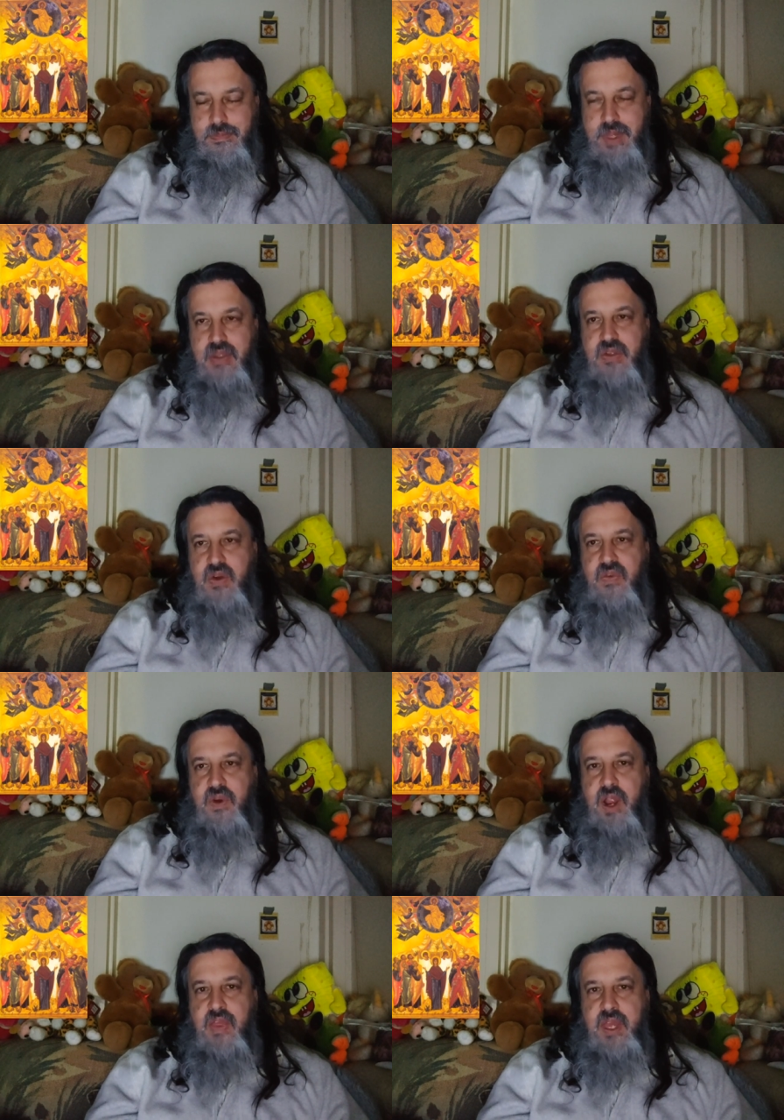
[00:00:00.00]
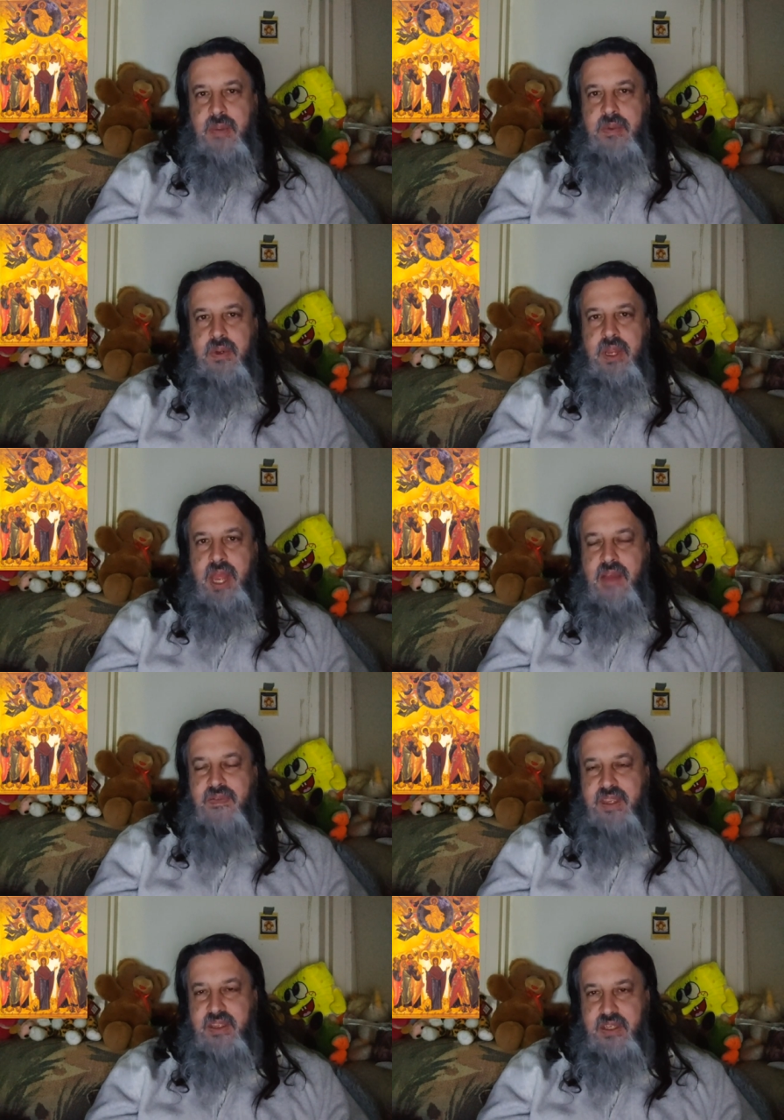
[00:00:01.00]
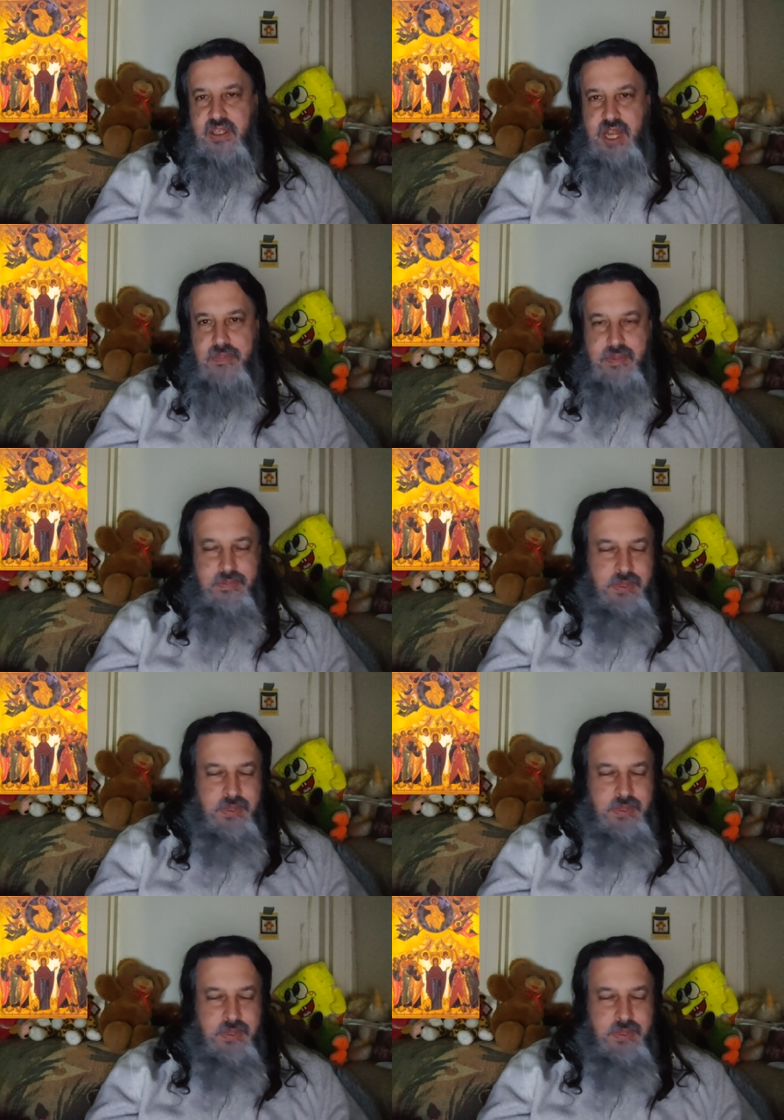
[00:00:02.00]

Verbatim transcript: And so far, I think I'm doing a half decent job.